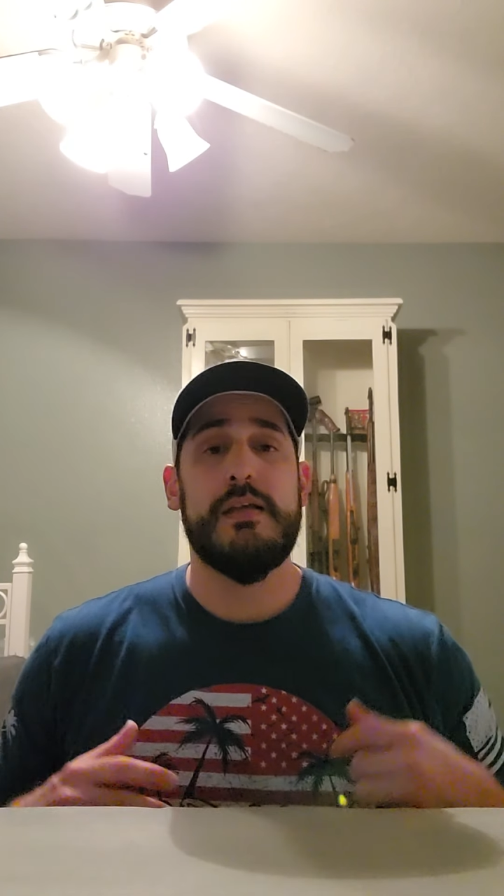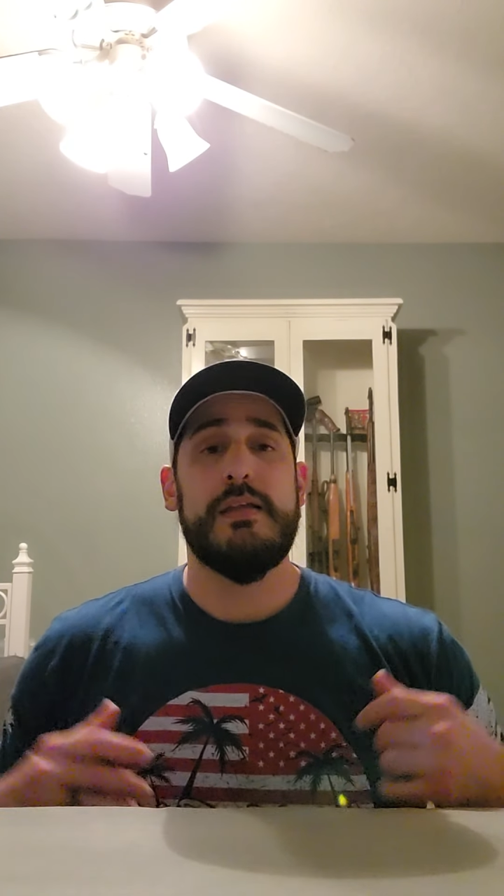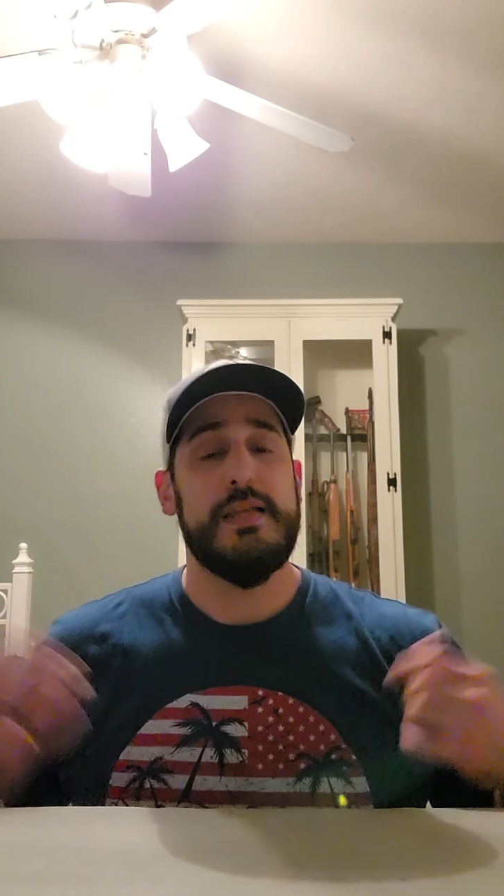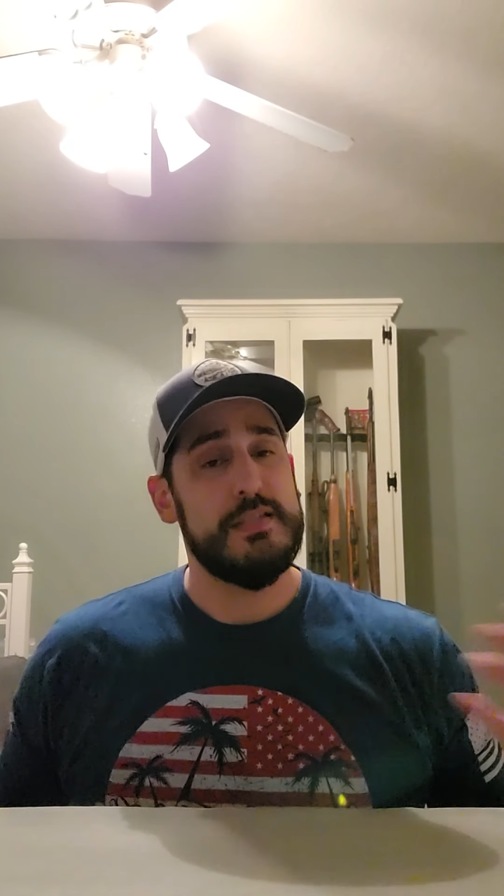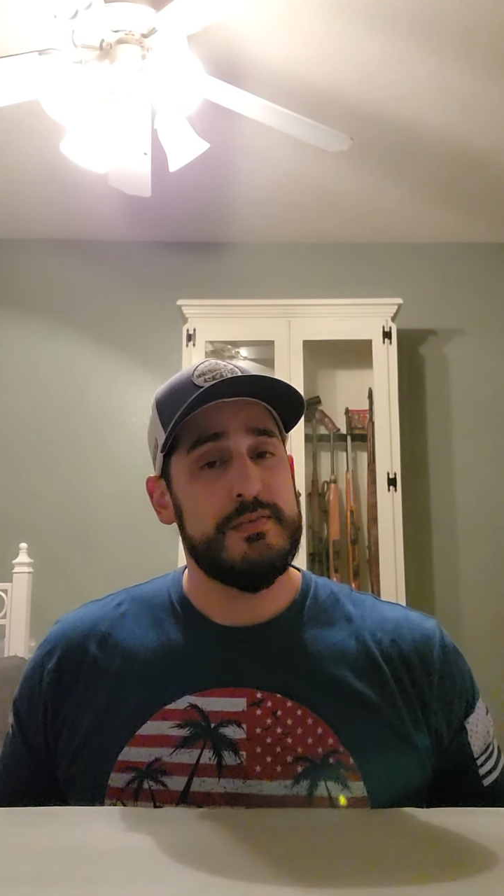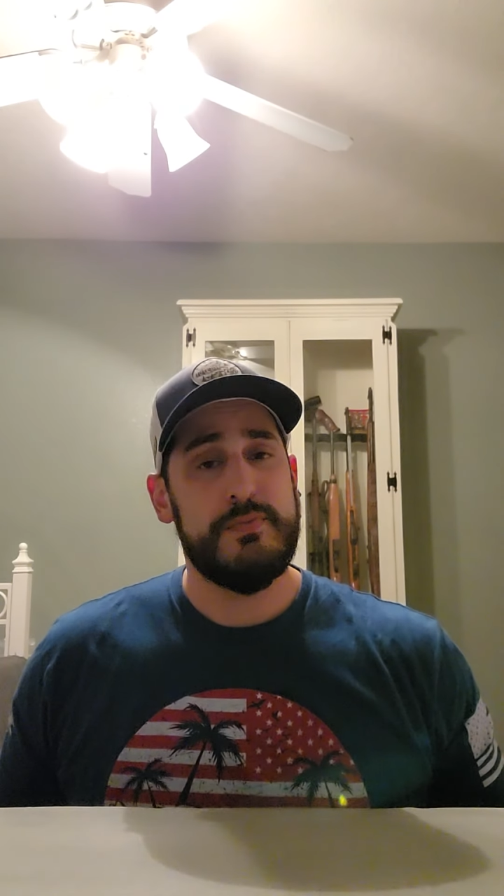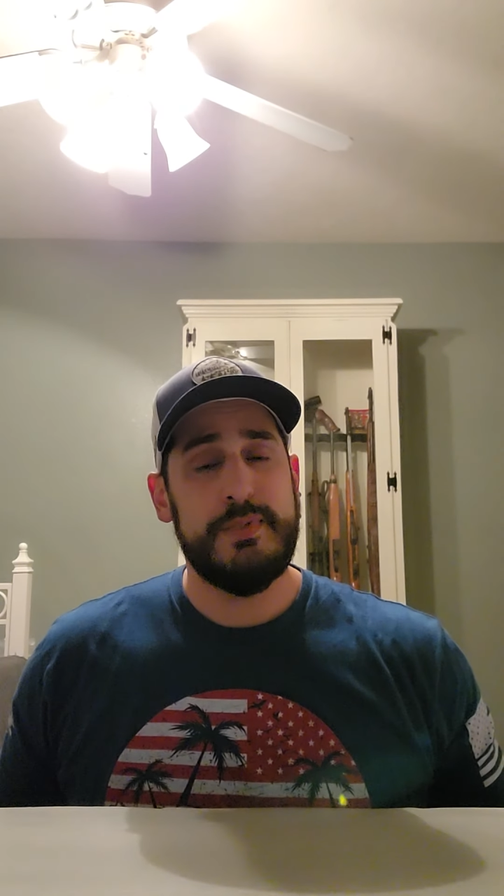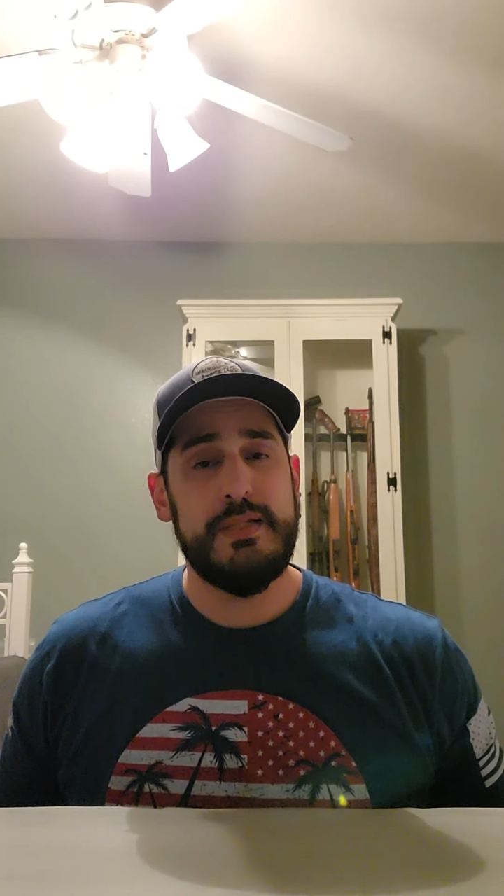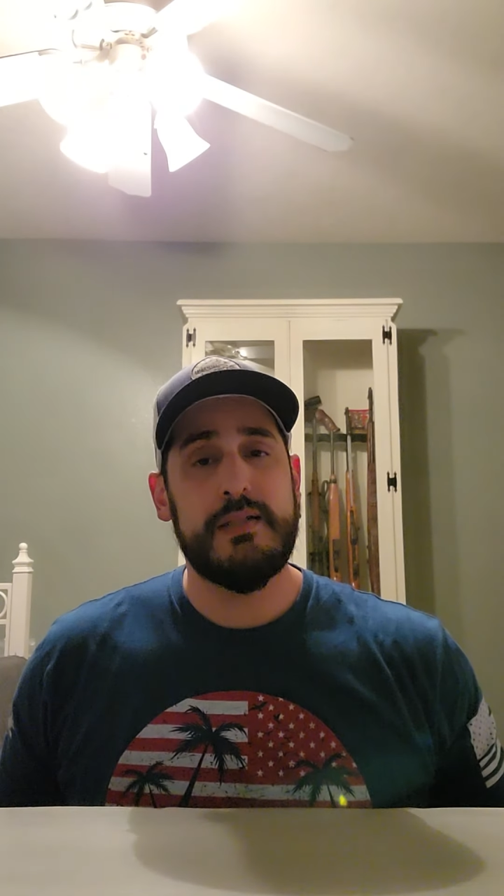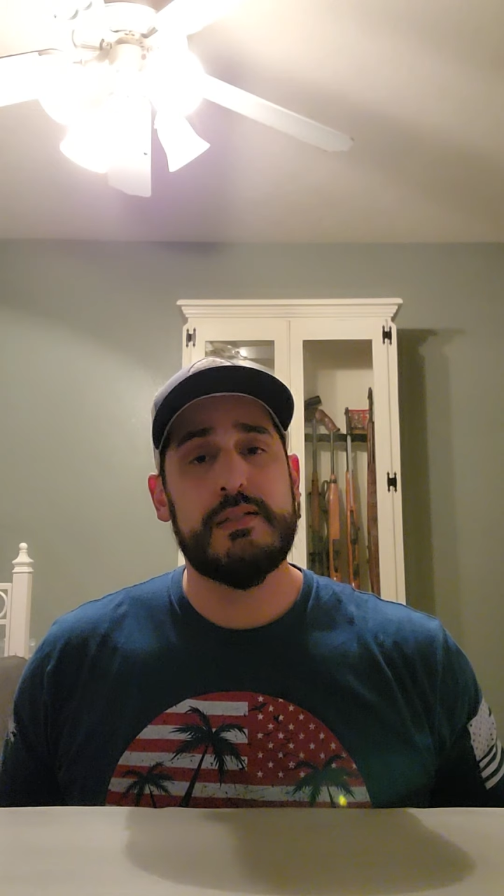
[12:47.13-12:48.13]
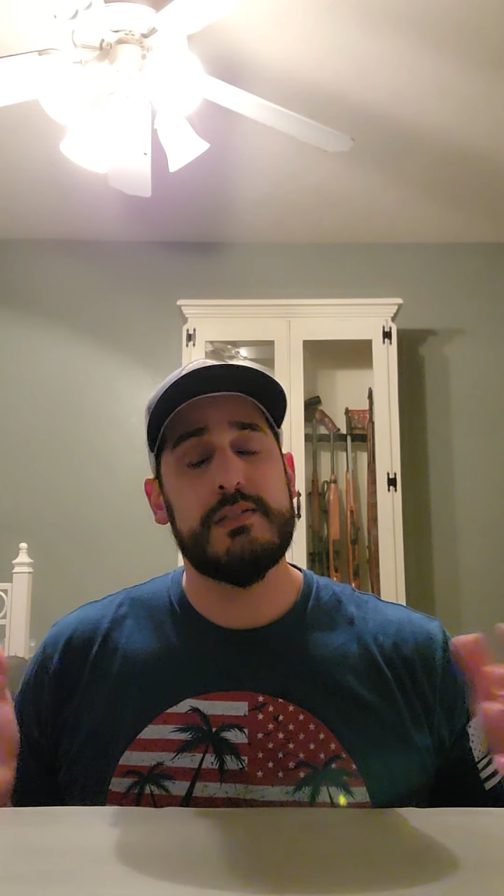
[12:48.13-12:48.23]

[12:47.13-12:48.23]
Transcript: that's it for me.